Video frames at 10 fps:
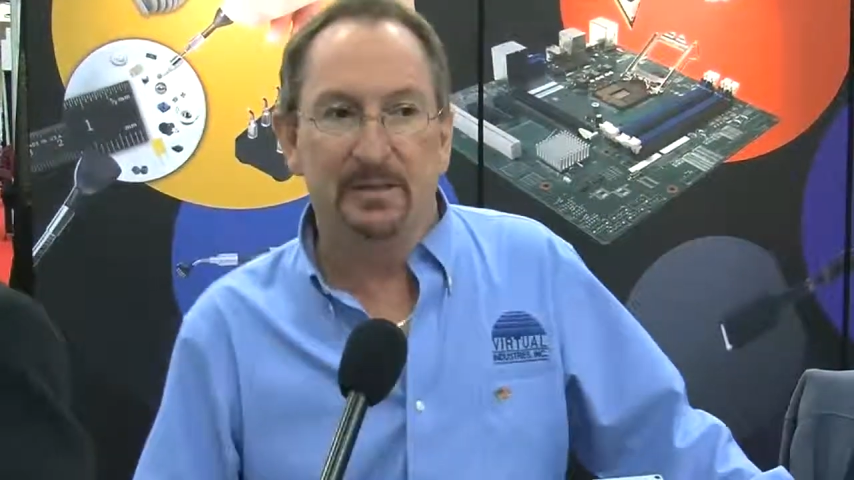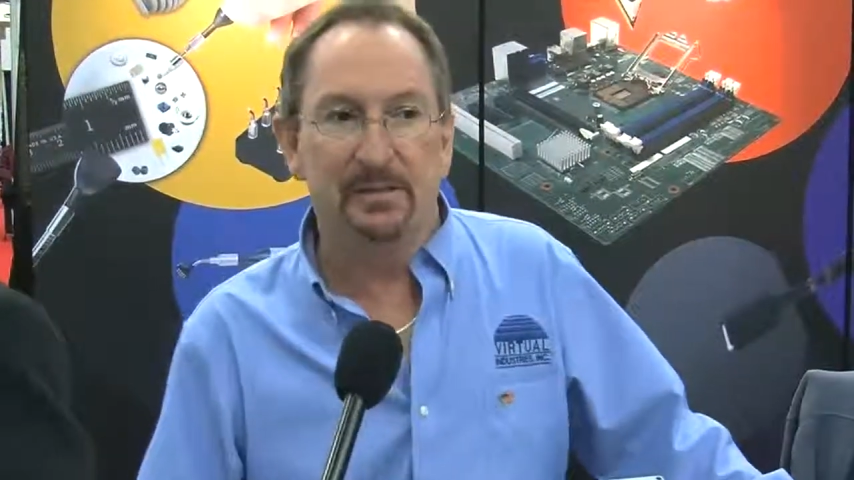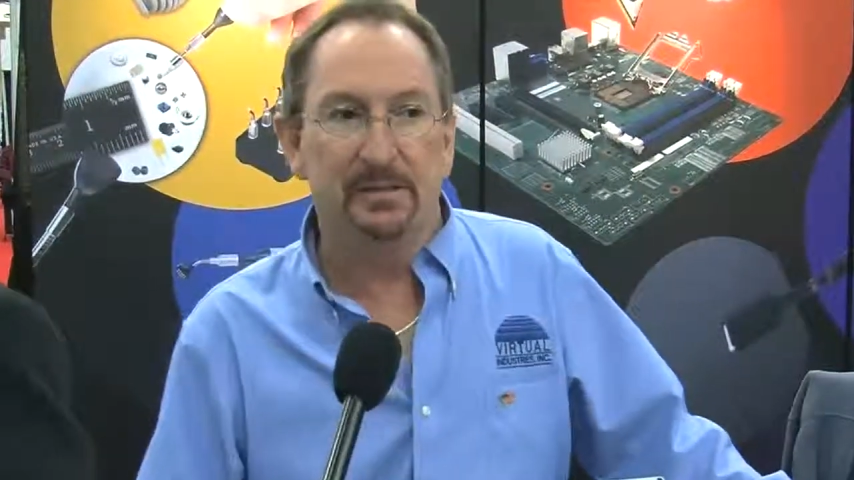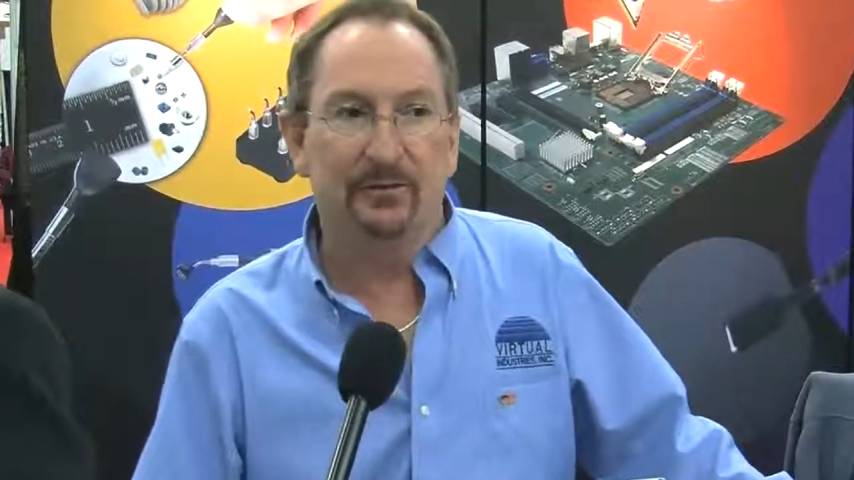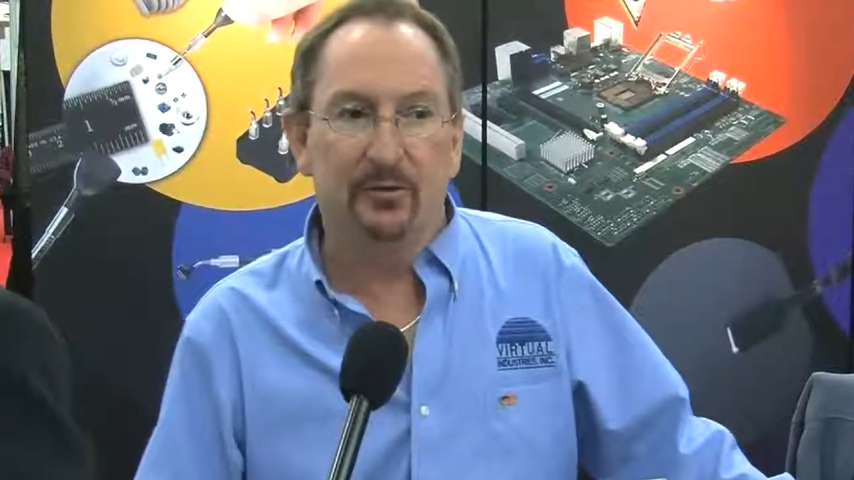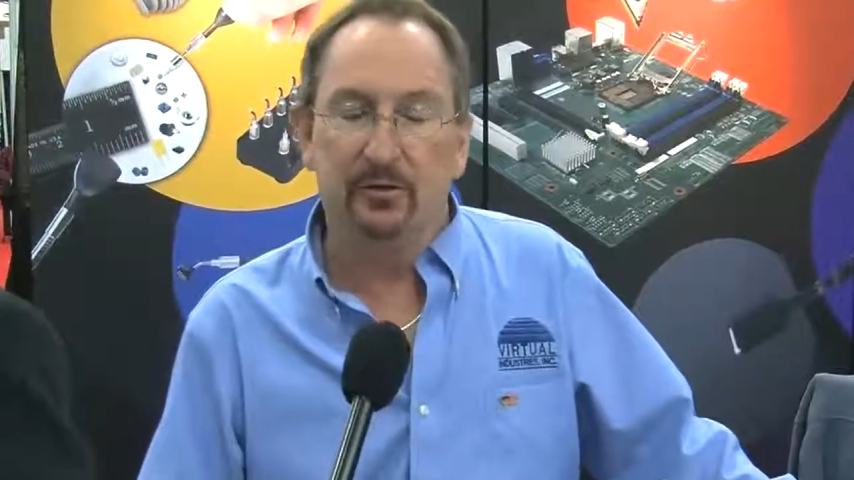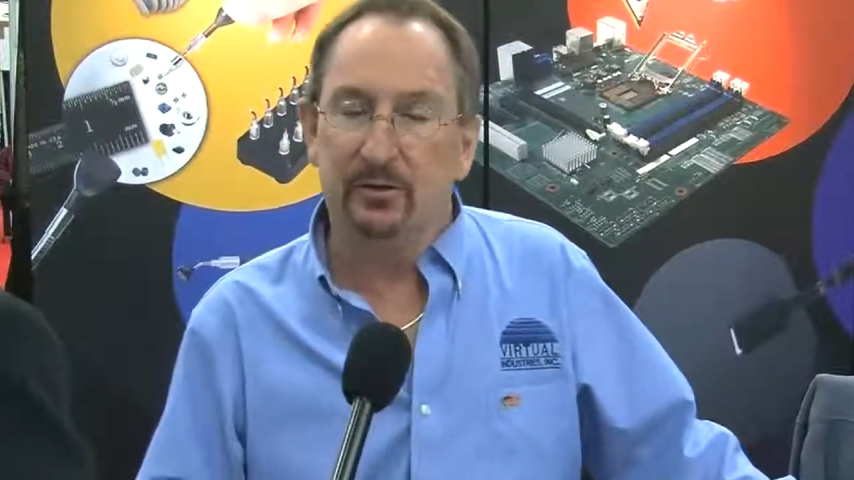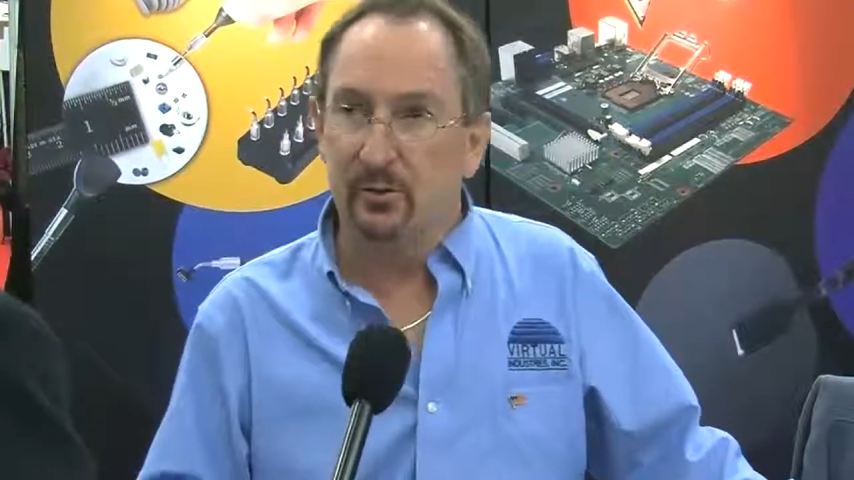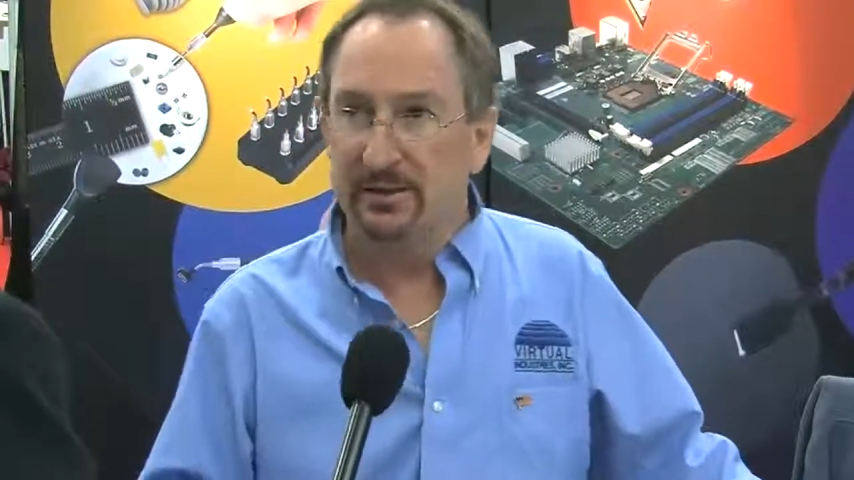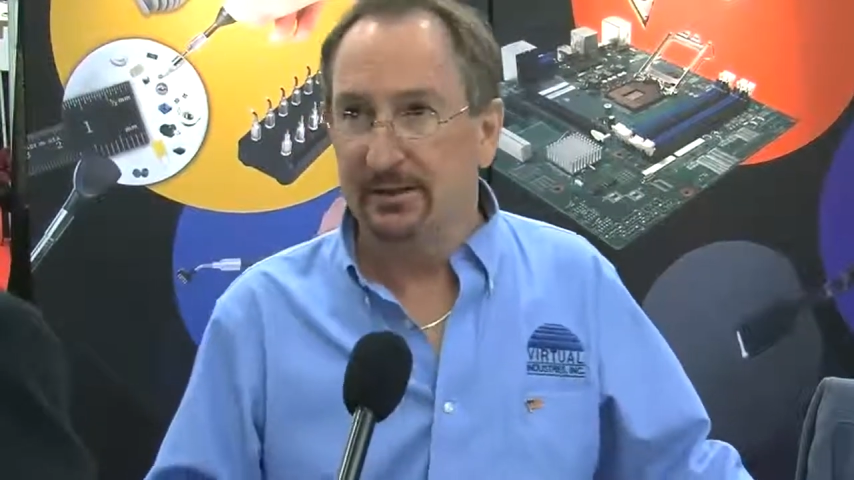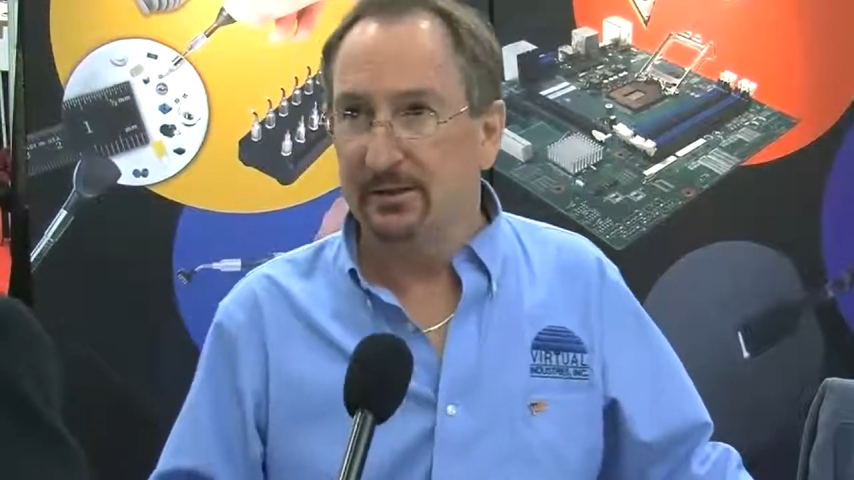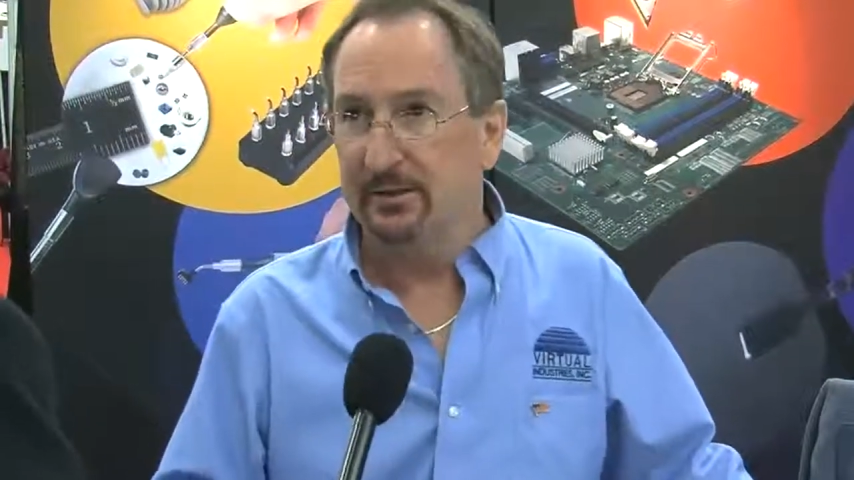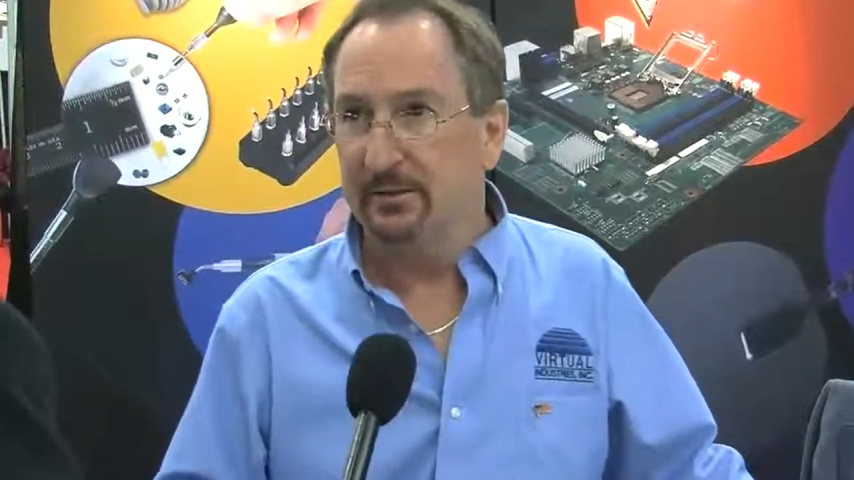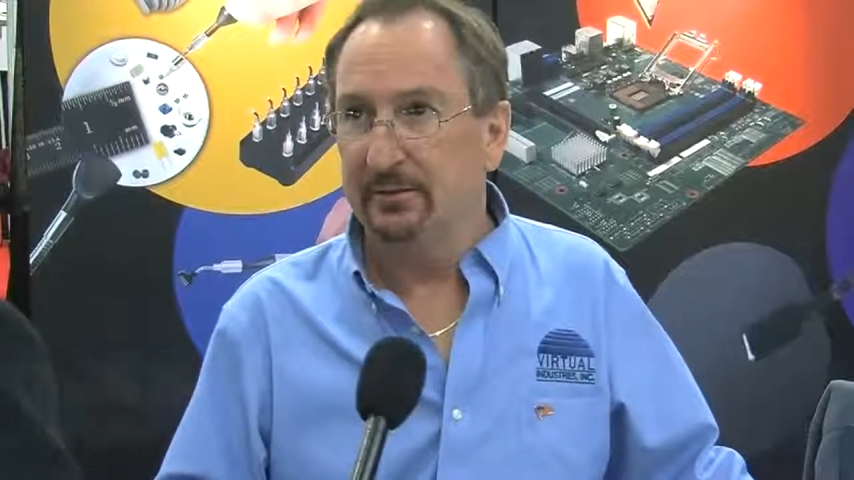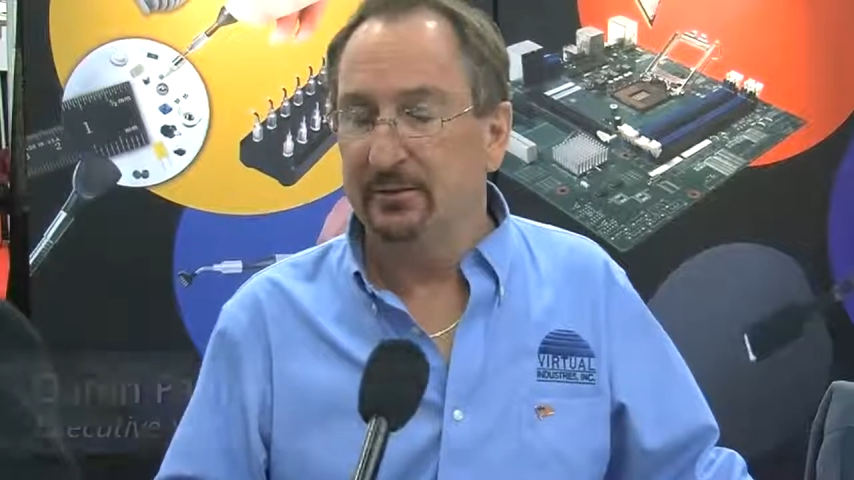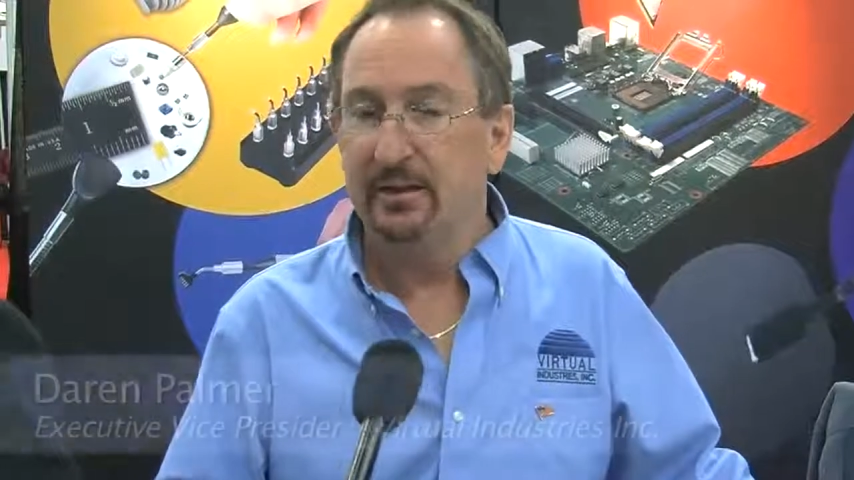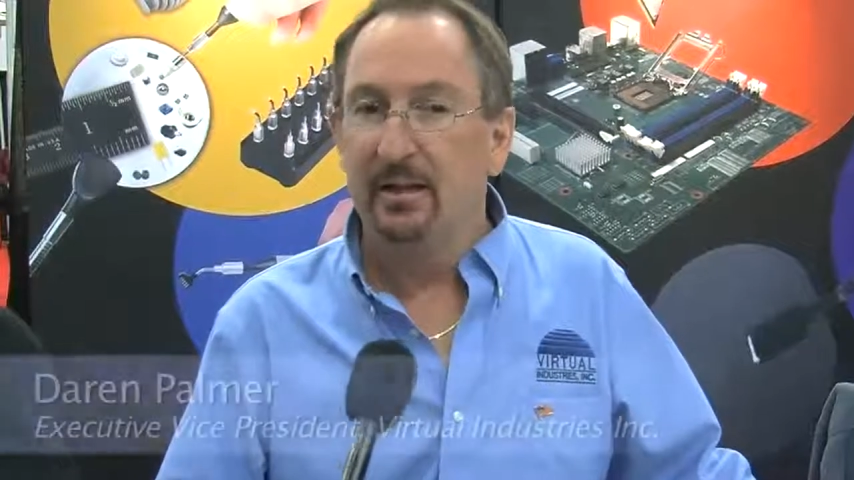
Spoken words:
business for over 26 years,